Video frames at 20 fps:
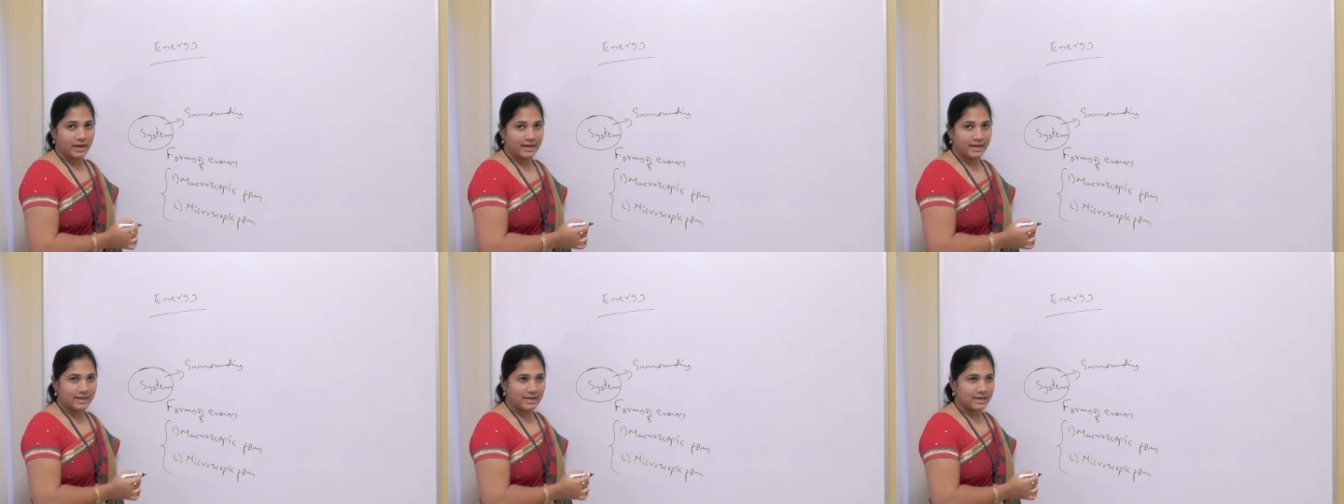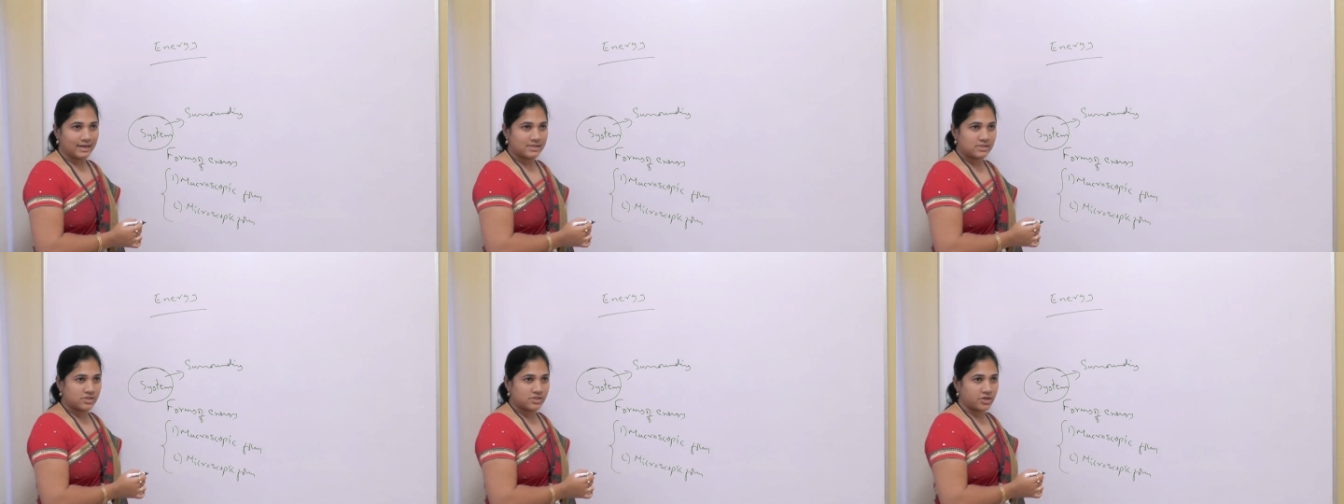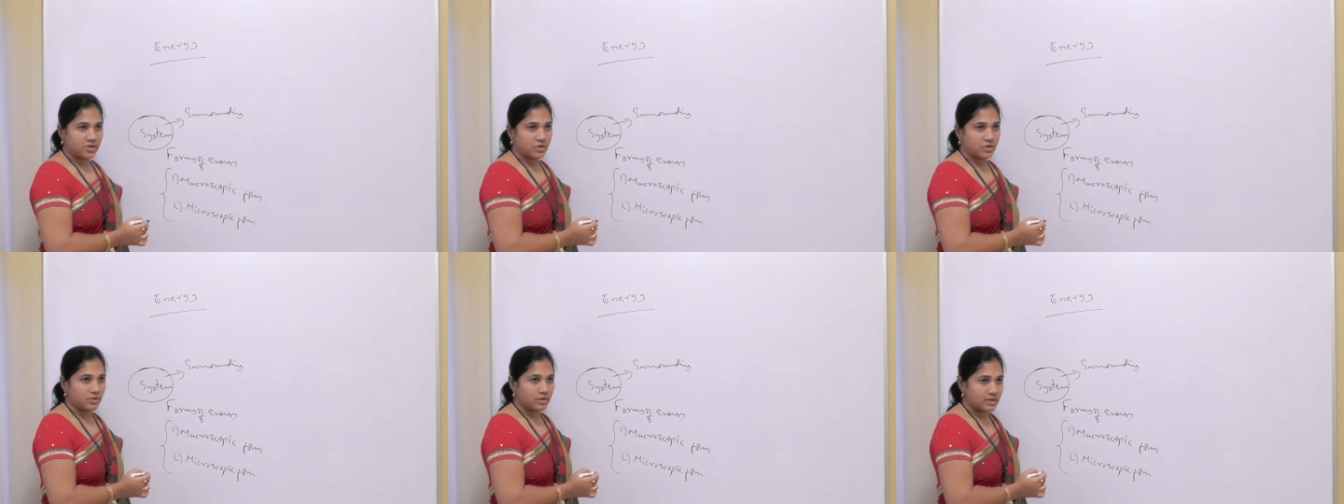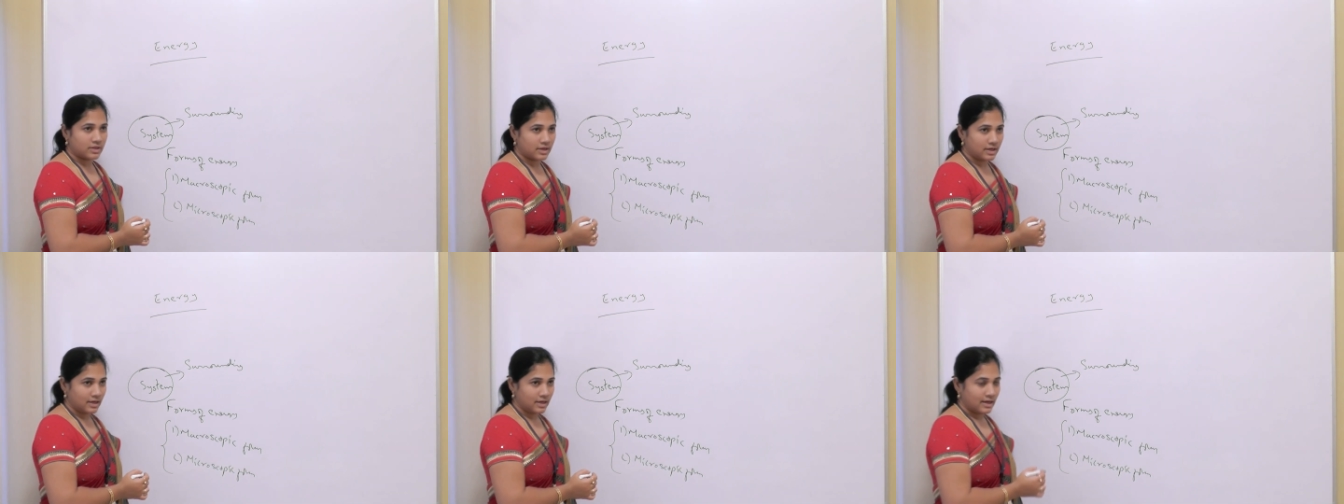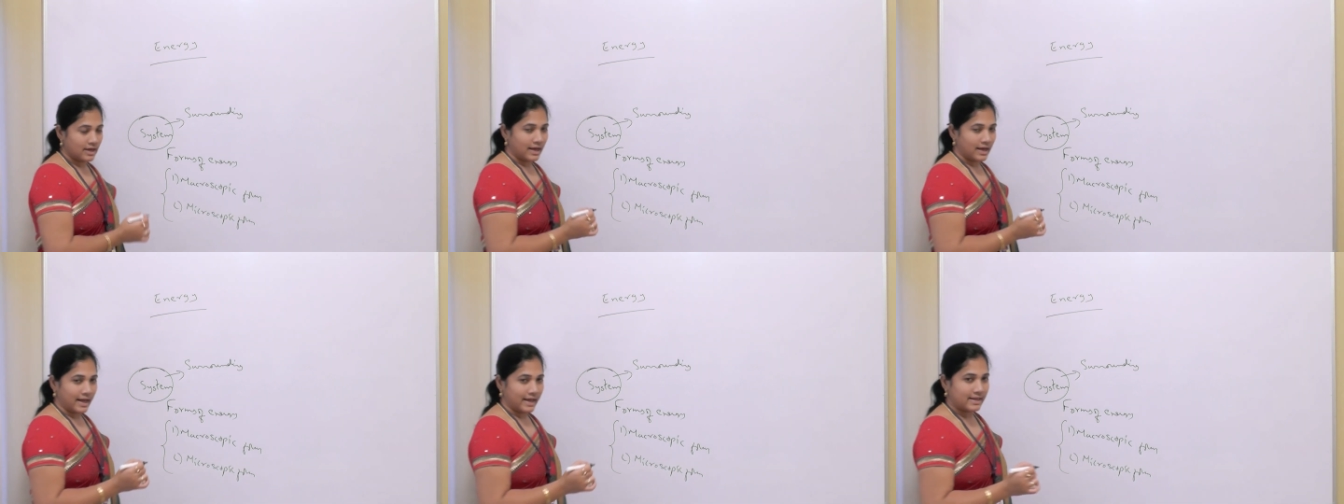it constitute the
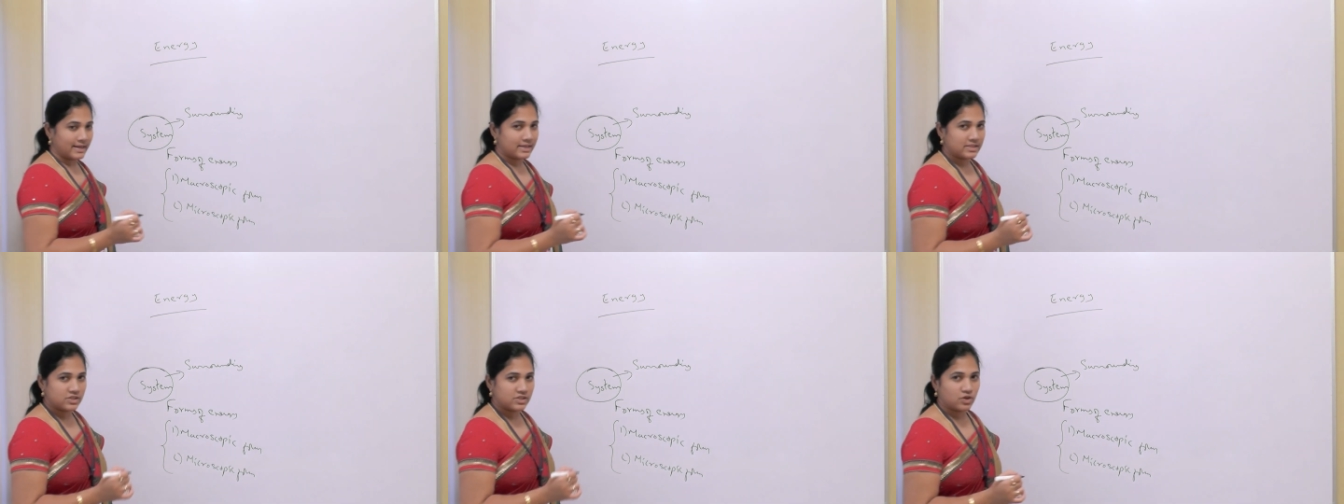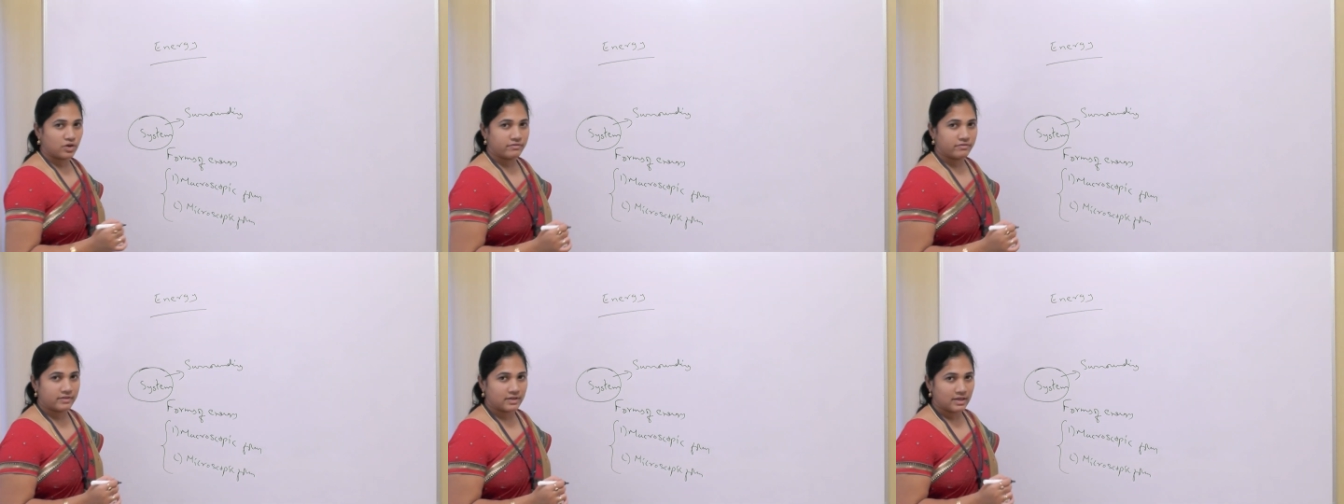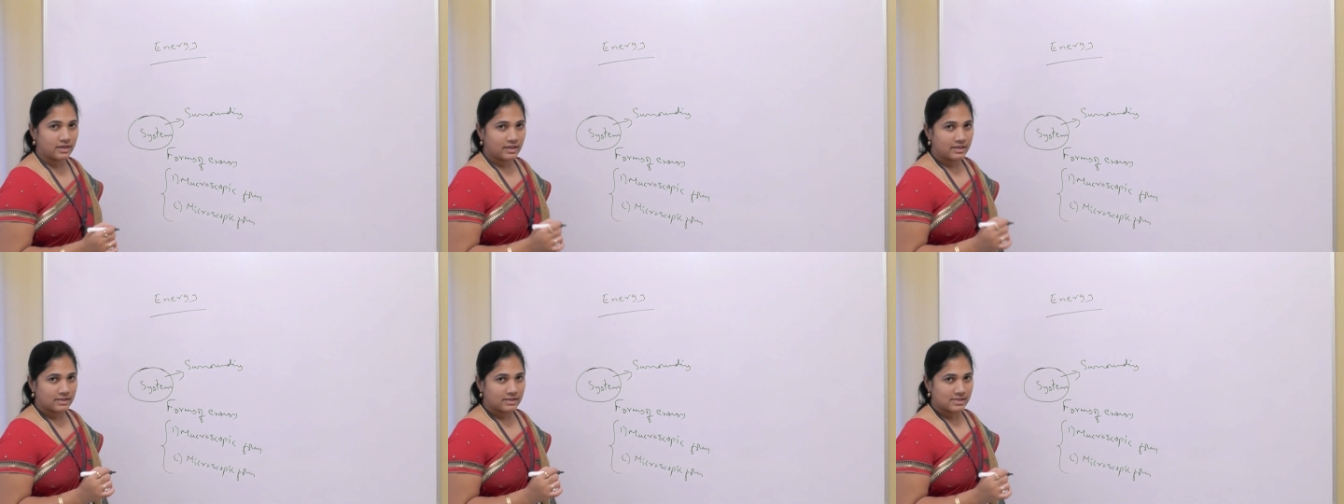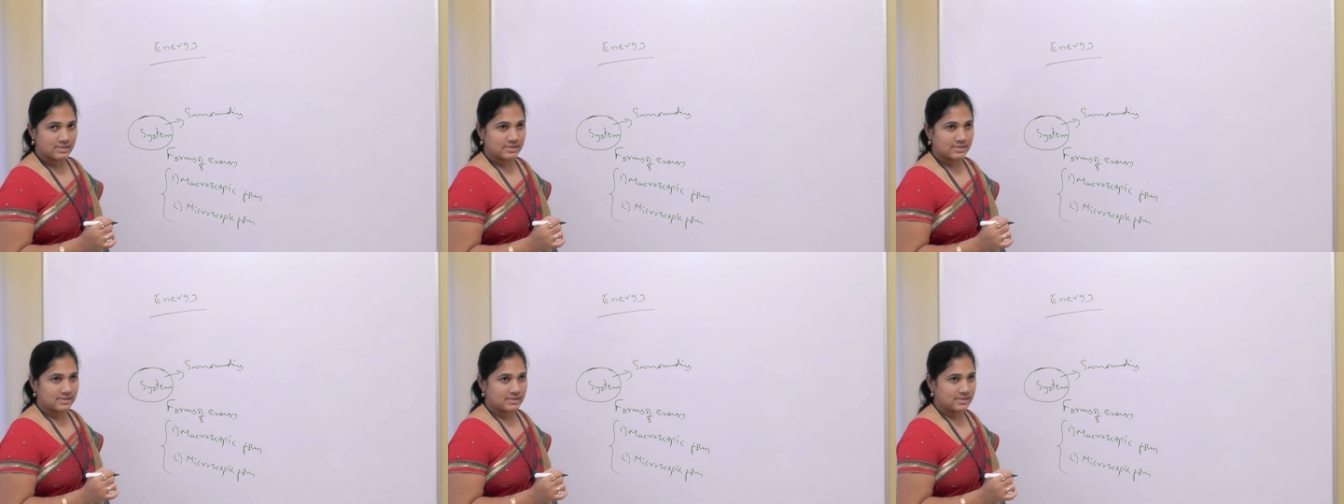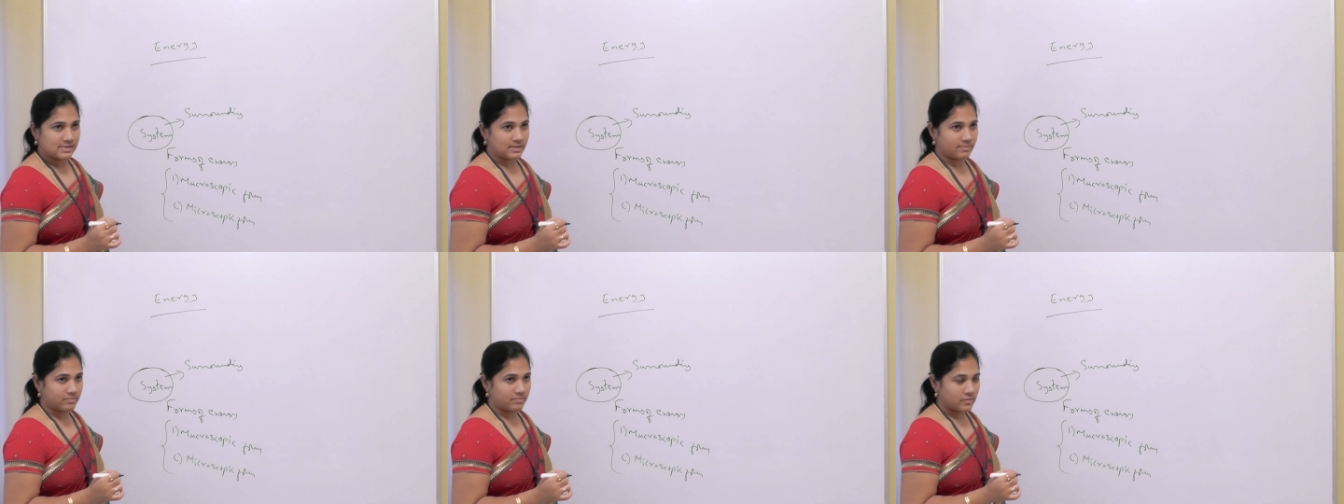energy of the
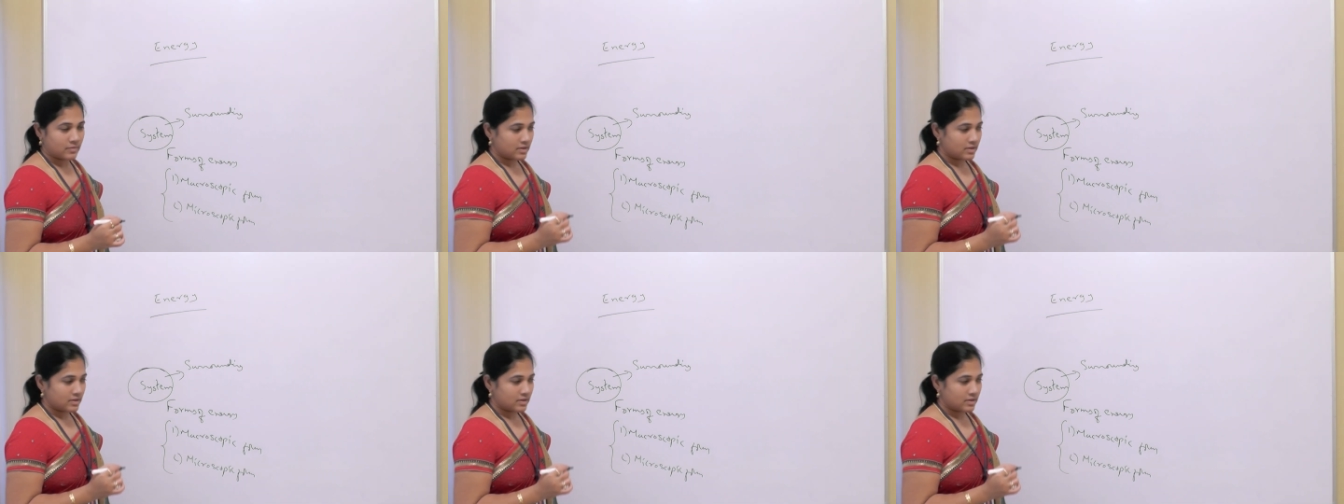system,